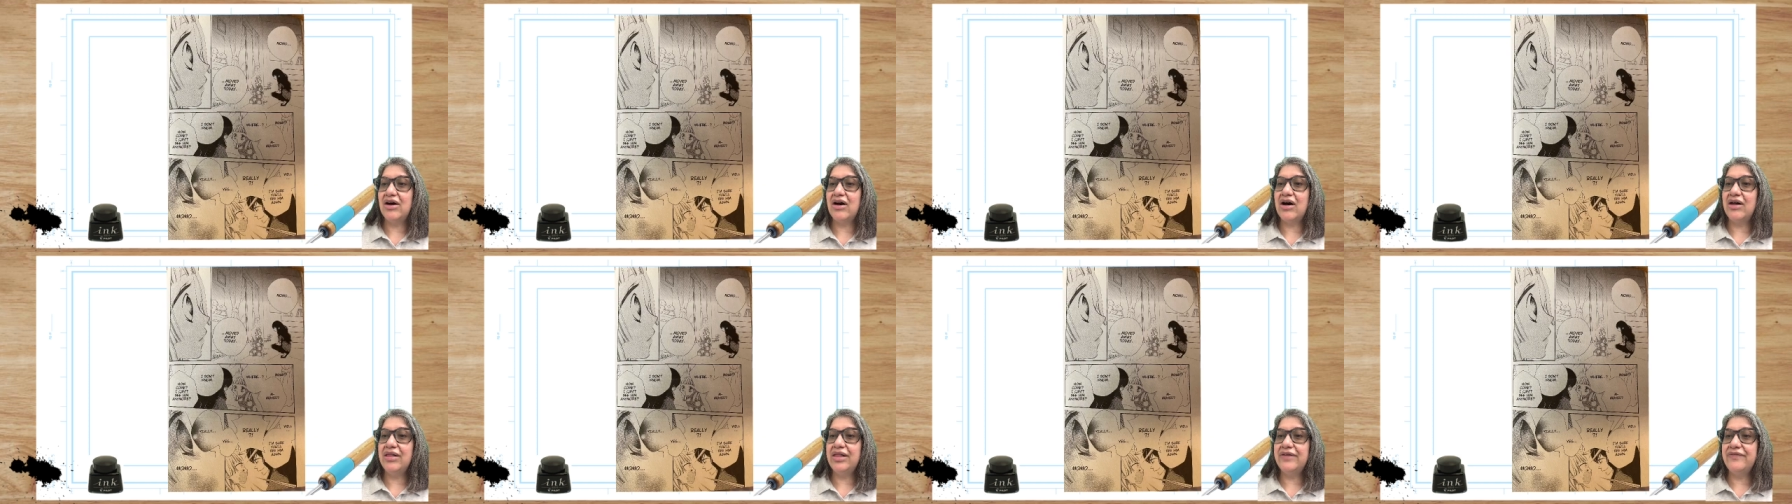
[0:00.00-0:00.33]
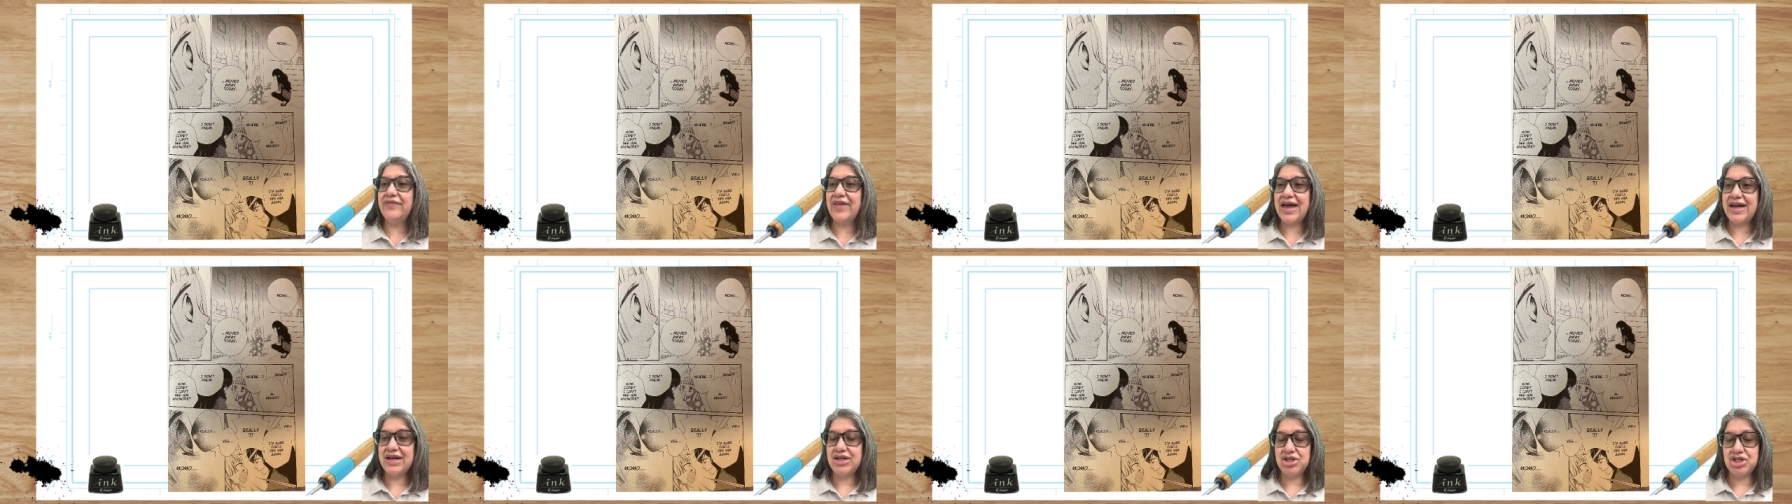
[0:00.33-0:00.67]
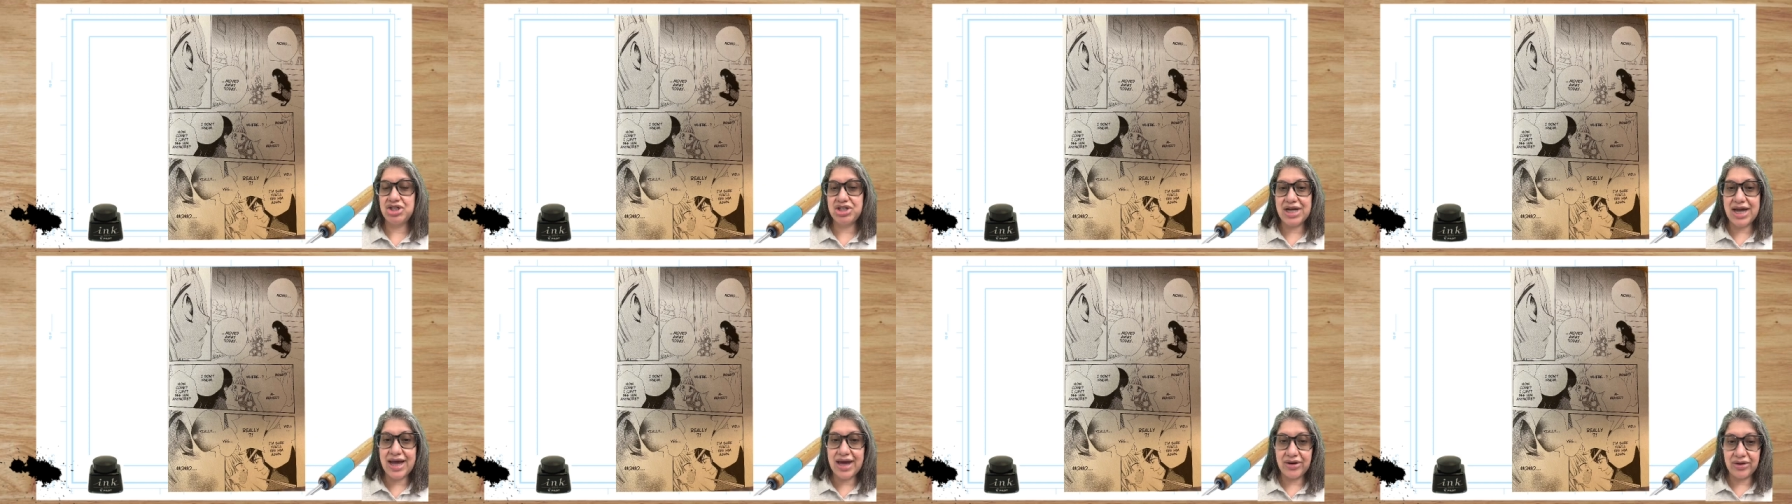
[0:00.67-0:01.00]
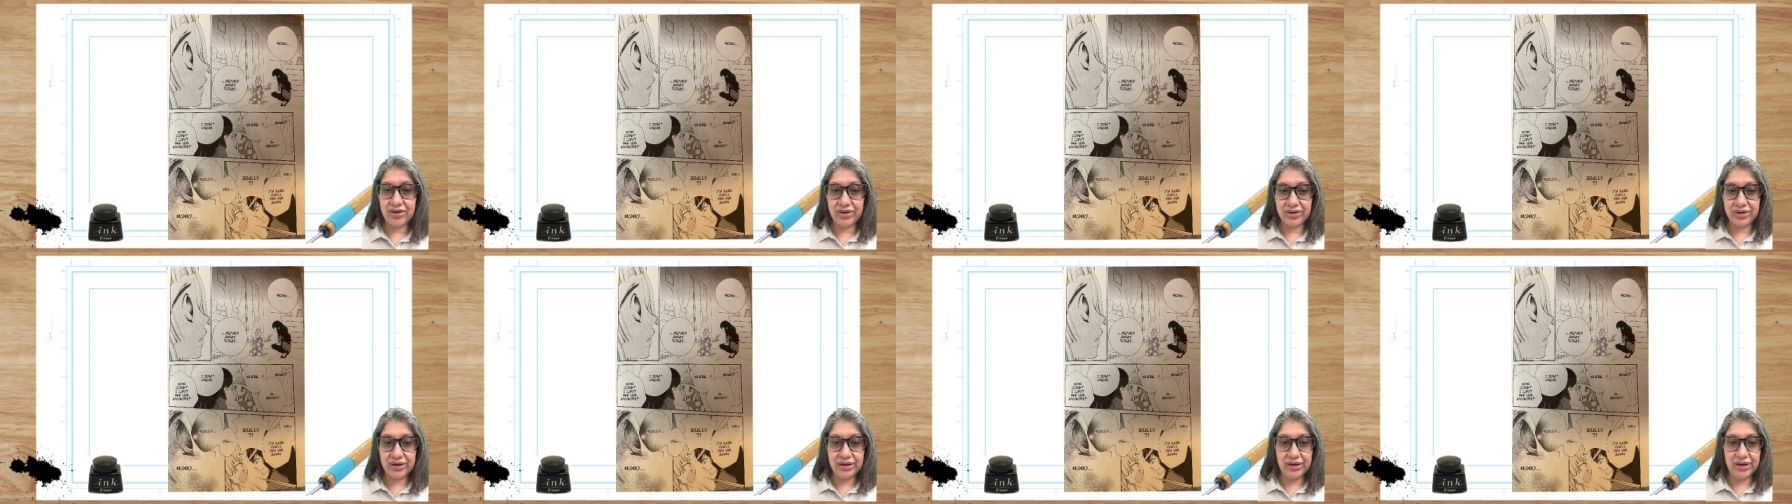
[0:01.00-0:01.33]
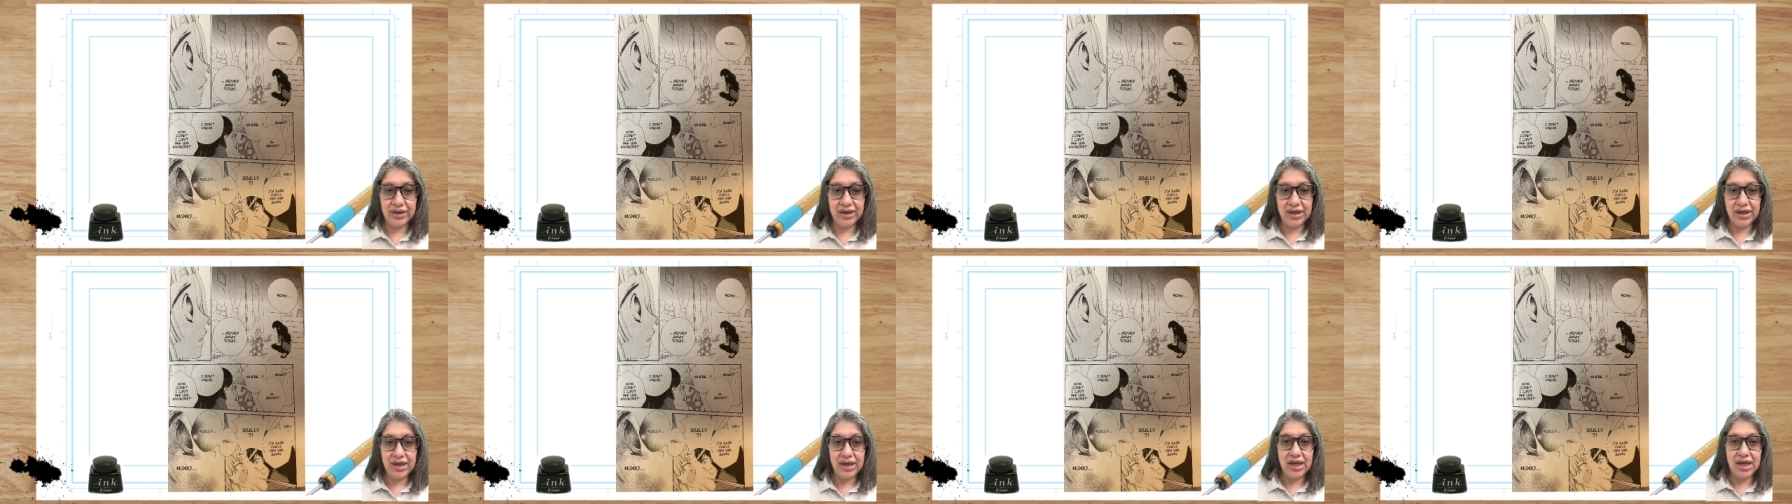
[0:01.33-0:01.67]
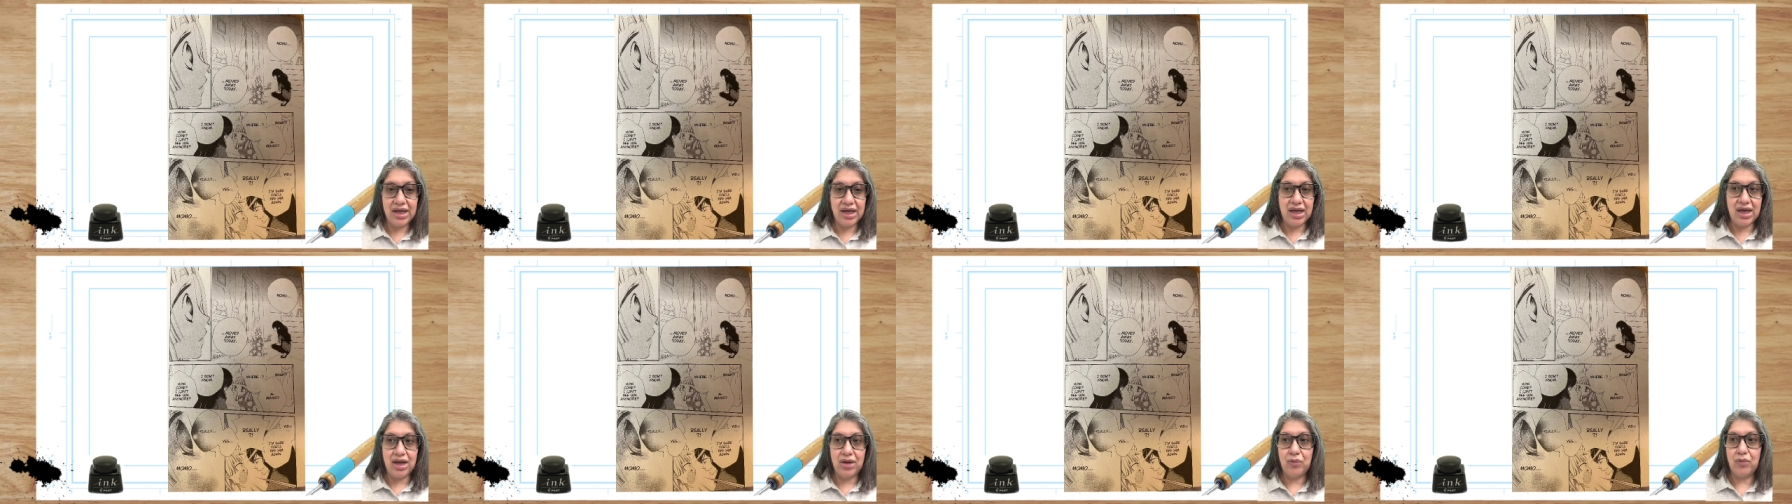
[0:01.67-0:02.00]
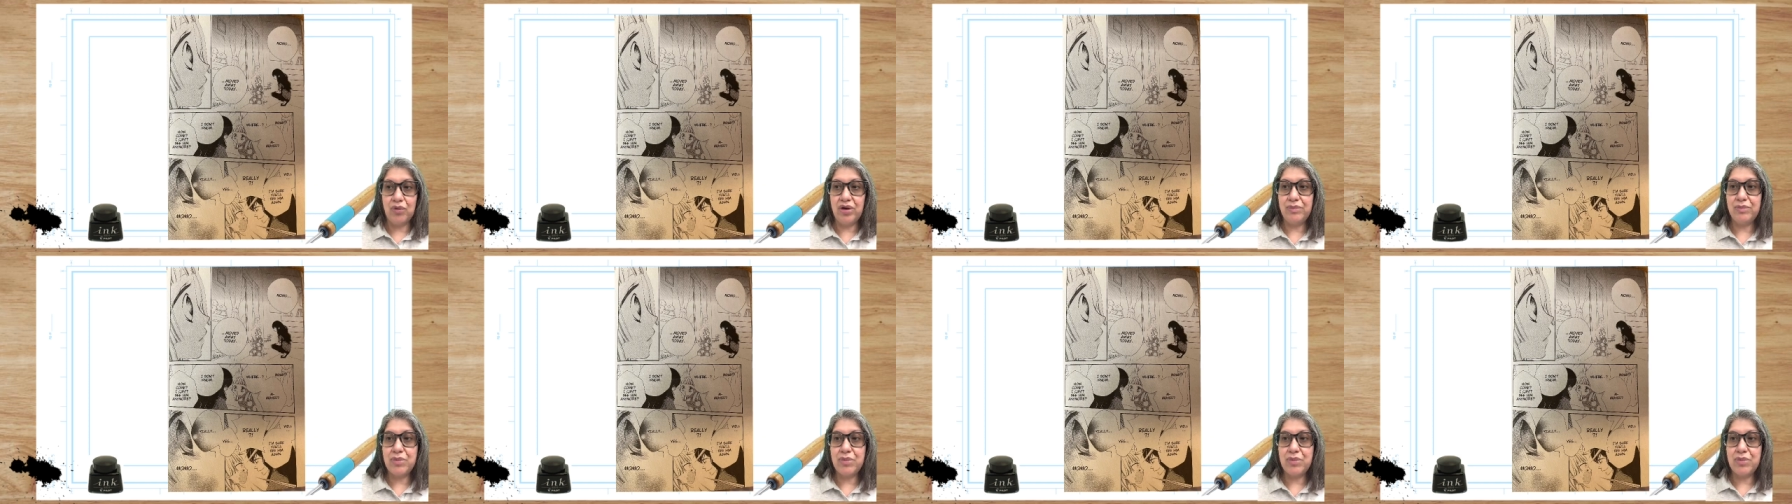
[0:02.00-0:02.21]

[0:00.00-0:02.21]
all of that is shattered when